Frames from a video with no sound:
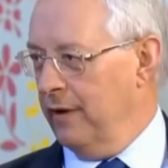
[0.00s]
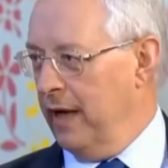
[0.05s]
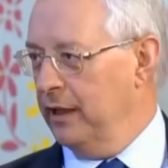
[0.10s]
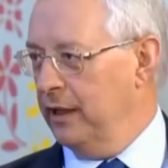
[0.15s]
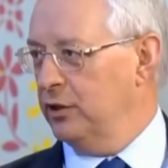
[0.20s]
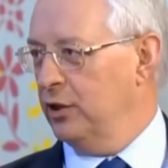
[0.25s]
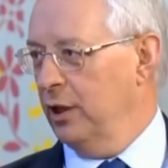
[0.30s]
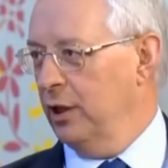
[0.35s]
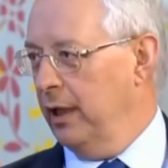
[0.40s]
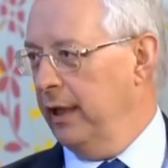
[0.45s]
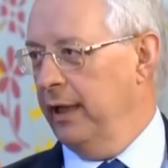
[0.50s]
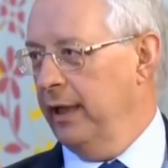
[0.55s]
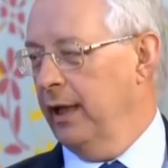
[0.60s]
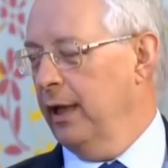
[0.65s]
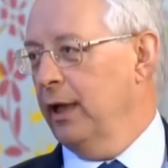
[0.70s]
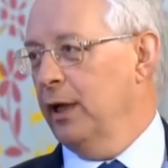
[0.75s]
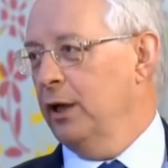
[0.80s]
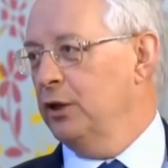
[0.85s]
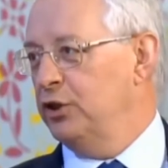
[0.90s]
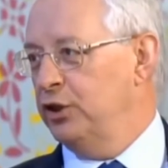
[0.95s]
have actually
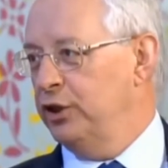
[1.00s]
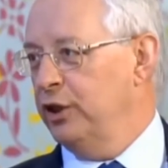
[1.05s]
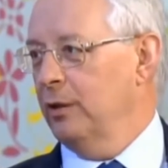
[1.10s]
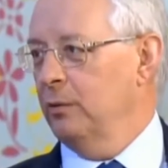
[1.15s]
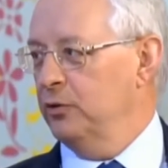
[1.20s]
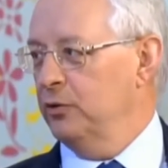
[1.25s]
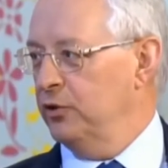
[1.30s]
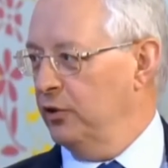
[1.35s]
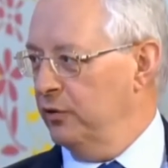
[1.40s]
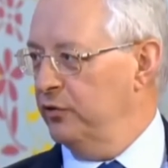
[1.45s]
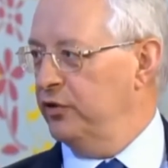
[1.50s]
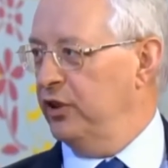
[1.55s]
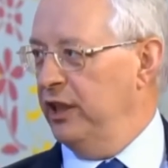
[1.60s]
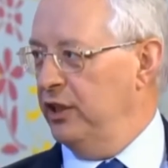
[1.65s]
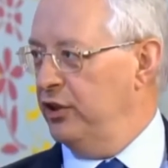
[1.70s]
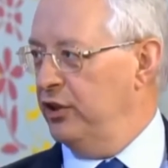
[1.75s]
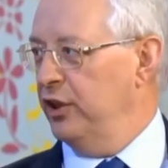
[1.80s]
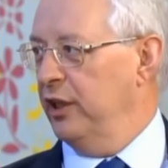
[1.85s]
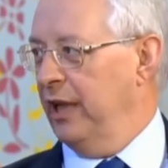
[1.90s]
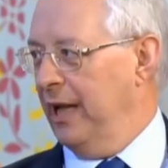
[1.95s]
chosen
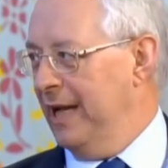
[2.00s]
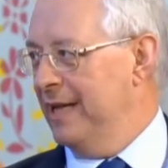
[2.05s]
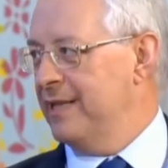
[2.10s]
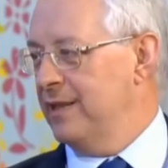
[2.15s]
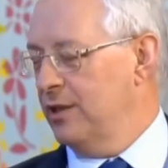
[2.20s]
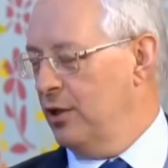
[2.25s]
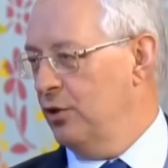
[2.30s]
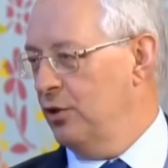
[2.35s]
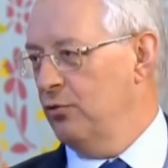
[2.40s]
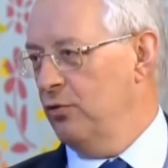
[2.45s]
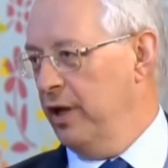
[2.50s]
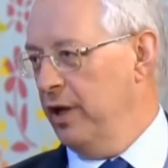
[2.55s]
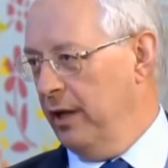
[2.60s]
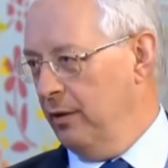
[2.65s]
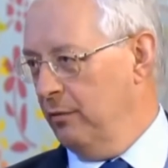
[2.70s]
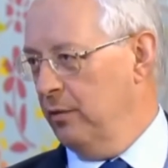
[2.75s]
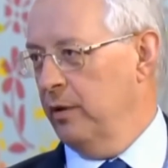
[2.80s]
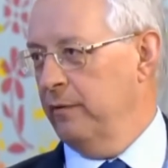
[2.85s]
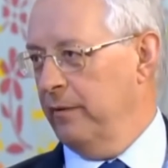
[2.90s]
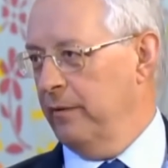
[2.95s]
teaching as a
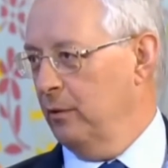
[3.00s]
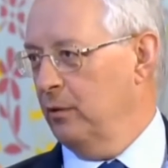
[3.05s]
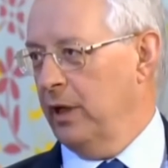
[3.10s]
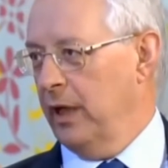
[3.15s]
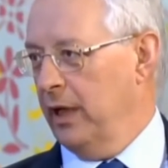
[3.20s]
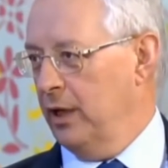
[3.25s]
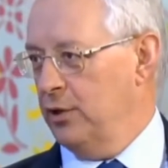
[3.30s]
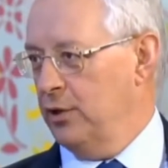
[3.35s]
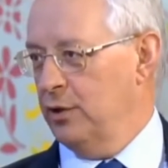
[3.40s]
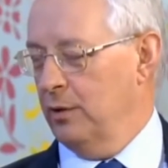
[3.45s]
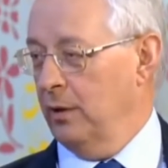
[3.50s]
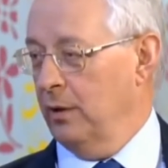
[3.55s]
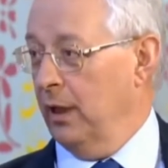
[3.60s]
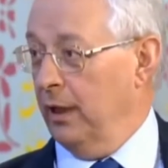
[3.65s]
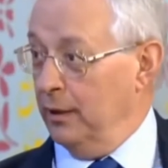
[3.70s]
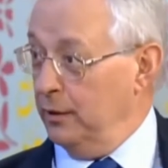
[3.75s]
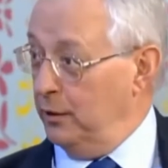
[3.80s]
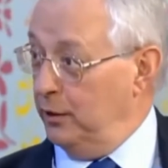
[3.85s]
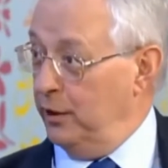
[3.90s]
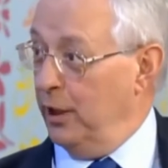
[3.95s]
career and a vocation
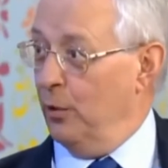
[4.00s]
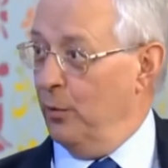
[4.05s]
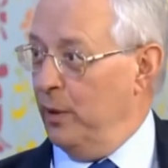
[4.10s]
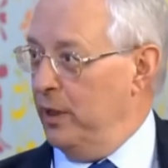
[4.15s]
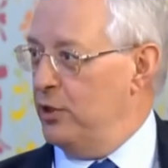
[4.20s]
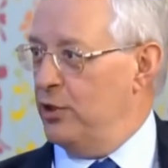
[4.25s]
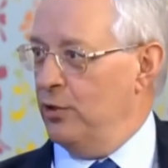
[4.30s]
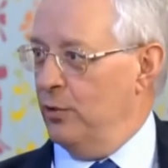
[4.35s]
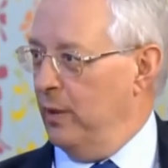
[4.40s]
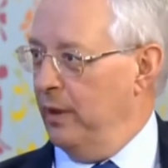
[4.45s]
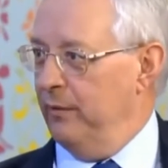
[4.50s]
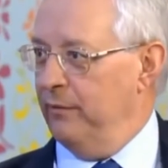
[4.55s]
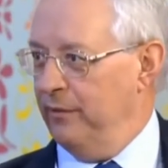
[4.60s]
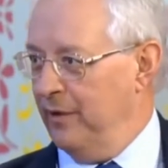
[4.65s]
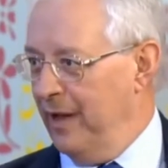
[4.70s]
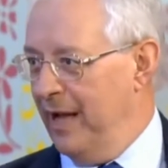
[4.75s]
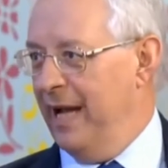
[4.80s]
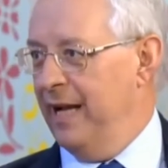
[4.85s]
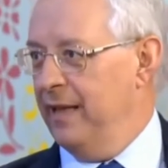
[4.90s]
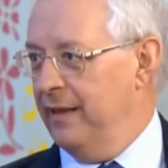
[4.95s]
go into it
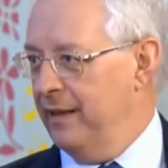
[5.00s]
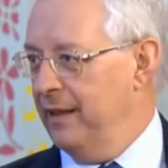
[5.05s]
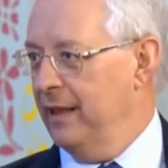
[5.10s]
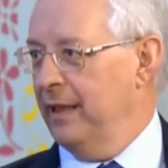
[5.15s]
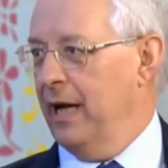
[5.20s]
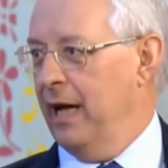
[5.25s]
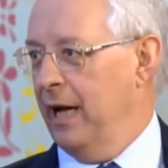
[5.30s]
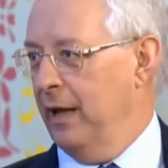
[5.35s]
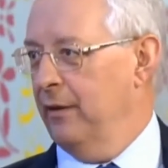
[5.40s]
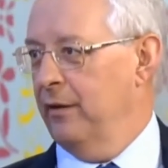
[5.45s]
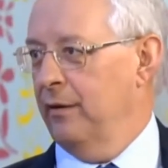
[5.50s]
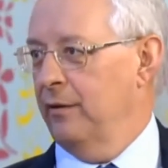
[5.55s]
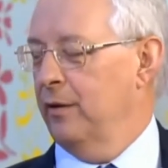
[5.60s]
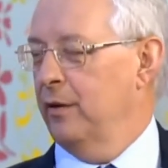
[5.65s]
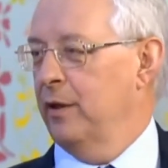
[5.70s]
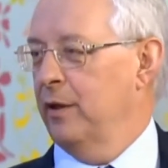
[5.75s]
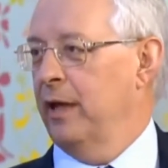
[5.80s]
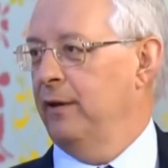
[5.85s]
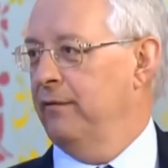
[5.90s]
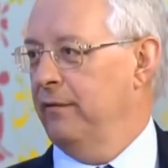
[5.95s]
for anything other
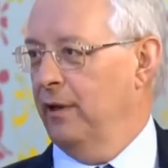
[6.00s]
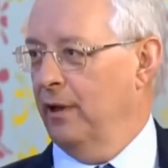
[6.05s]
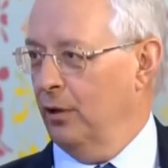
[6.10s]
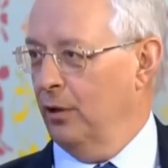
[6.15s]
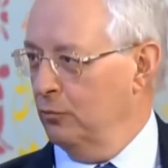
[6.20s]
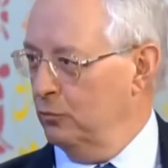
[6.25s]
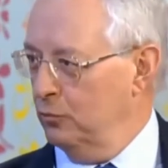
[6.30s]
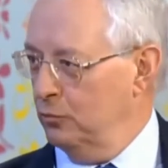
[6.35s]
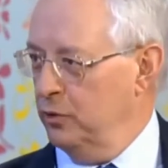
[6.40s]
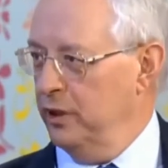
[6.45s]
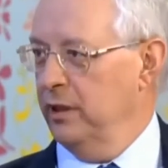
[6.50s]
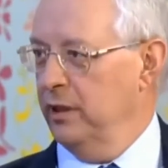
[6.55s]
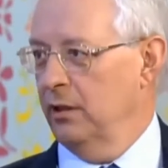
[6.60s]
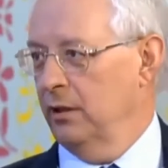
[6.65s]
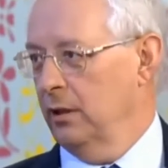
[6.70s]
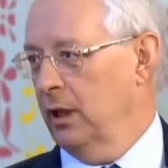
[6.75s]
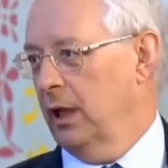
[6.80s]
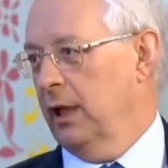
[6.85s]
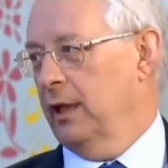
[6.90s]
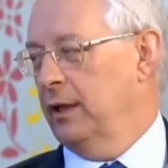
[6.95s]
than they feel a
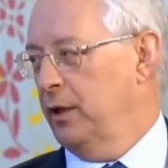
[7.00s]
real